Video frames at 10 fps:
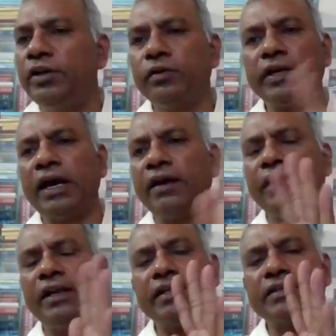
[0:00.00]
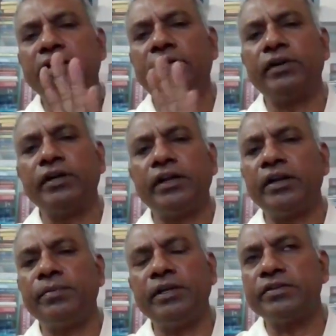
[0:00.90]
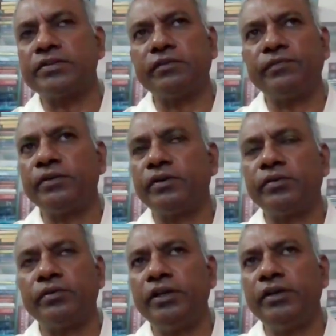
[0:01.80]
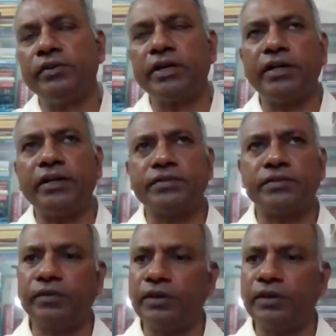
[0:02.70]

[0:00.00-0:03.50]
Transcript: don't have an extraordinary minister for Holy Eucharist.